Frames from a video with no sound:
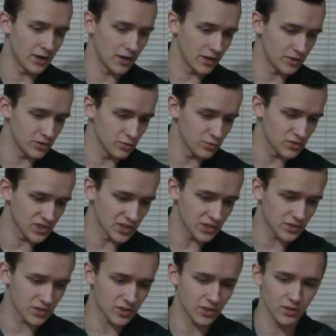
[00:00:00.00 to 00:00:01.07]
I use
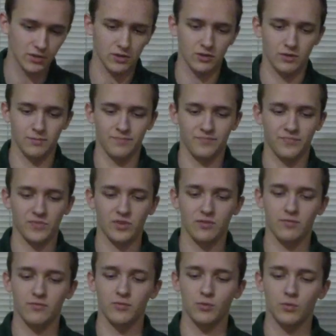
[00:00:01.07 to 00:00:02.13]
it
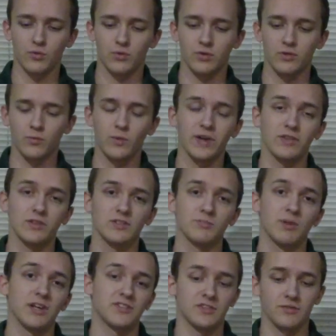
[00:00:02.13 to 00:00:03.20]
for weightless
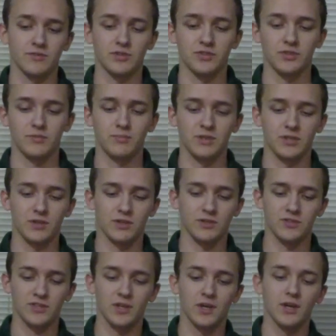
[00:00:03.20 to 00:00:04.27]
plastic fishing
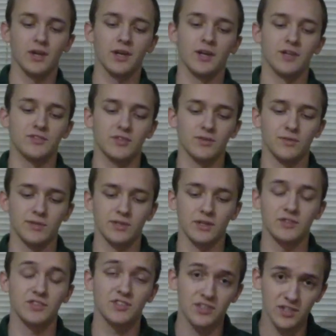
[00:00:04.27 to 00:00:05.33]
because
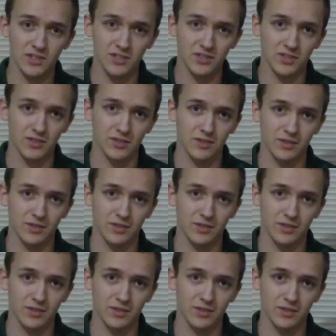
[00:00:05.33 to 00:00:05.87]
it sinks.